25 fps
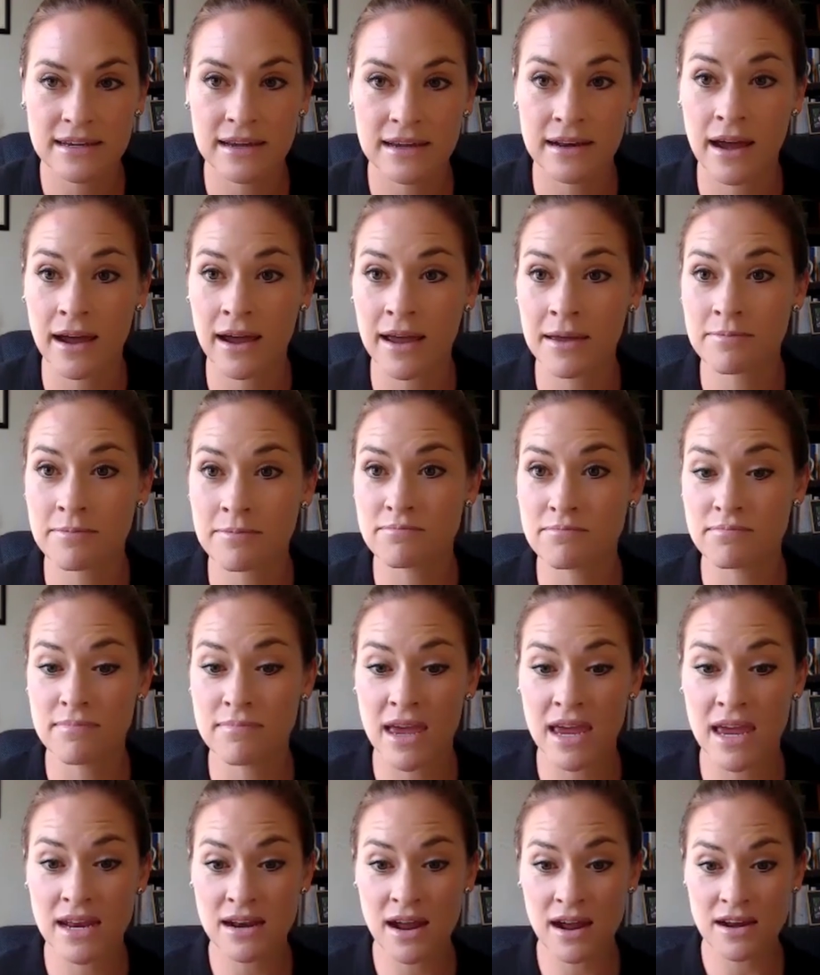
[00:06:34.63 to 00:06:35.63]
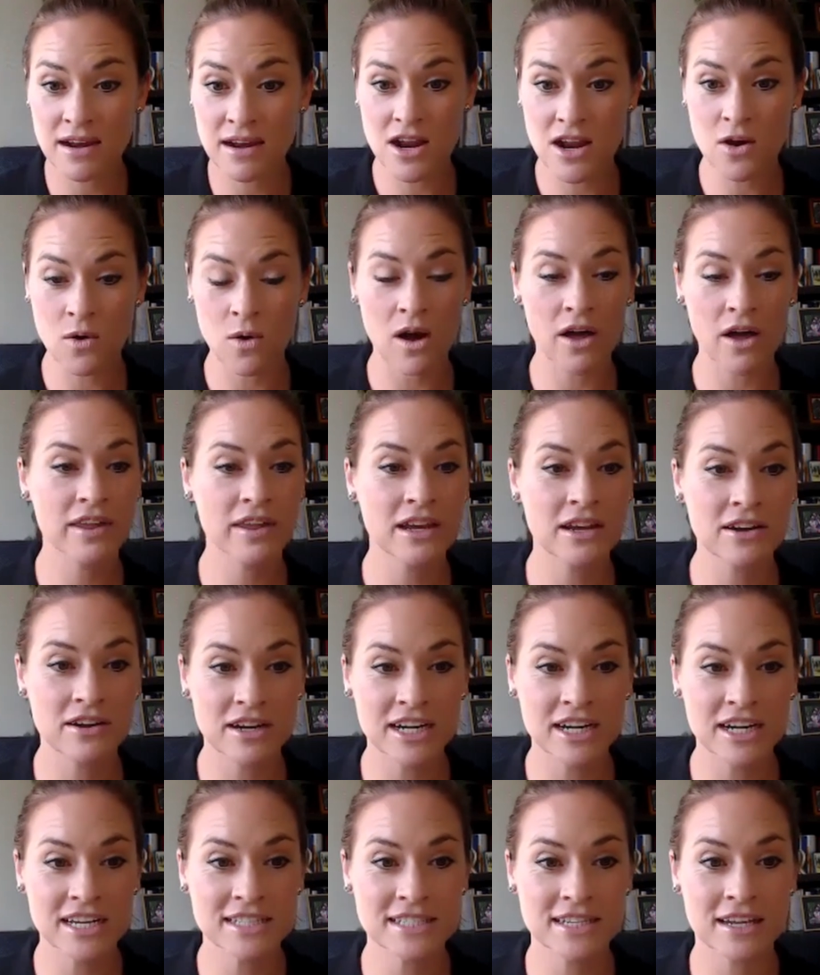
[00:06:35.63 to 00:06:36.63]
And I may not know all the
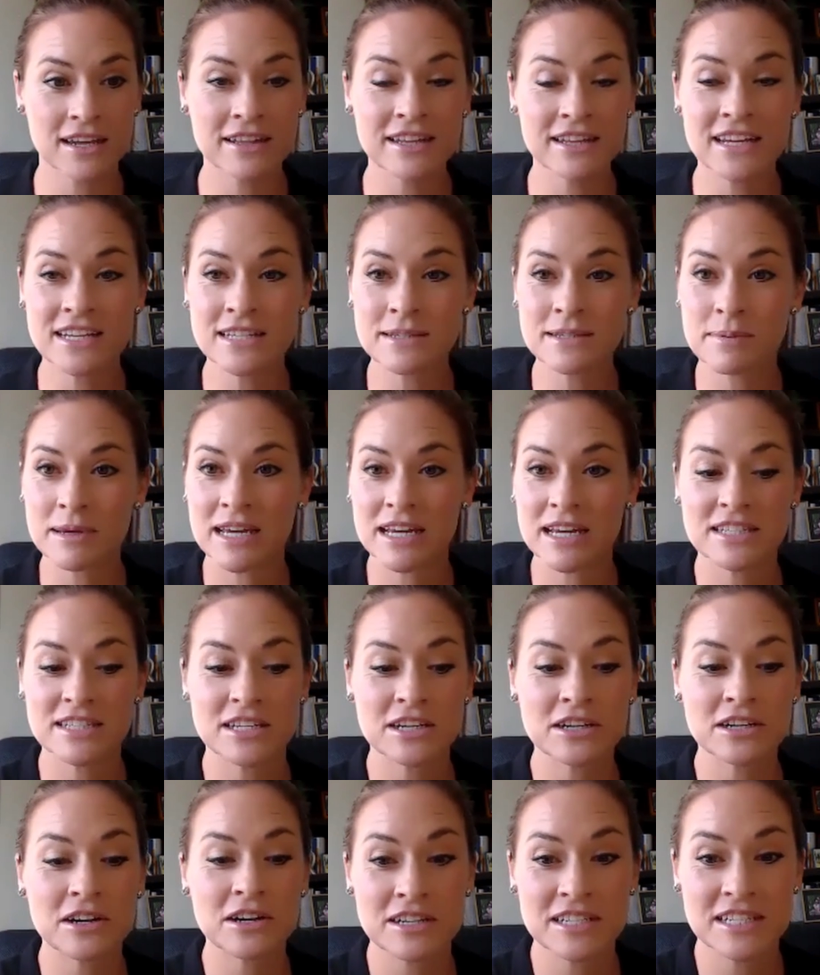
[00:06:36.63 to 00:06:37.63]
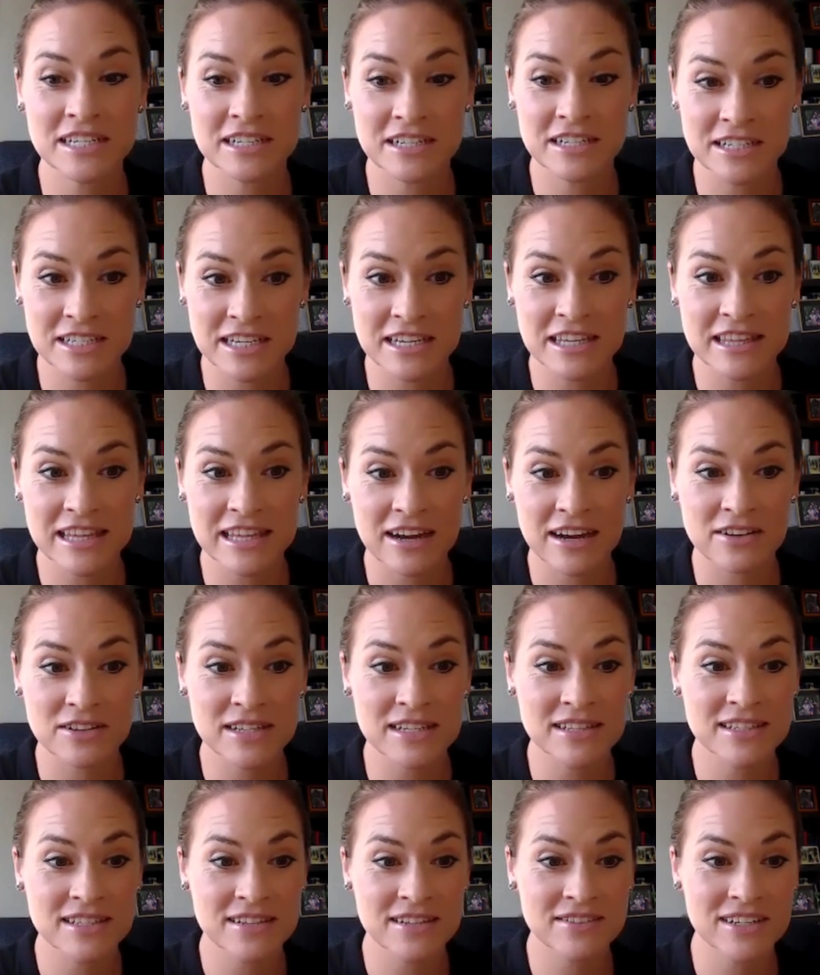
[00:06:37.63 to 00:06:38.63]
ingredients on these because there are seriously
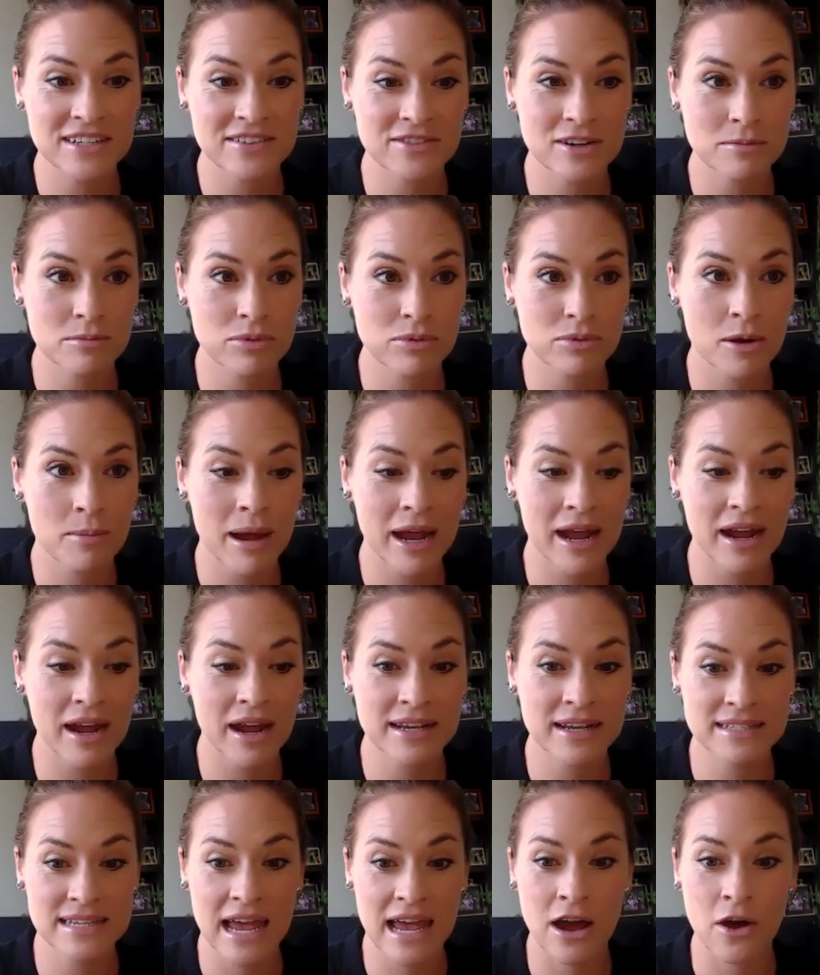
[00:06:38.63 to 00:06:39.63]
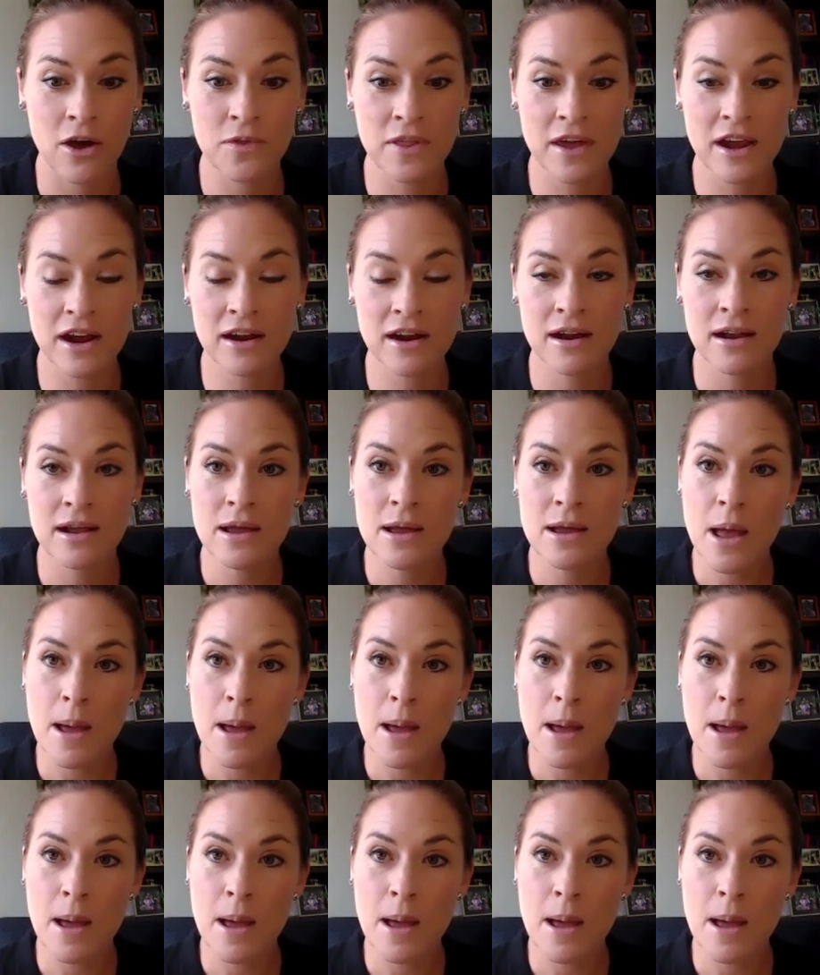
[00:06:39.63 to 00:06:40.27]
thousands of different probiotics out there,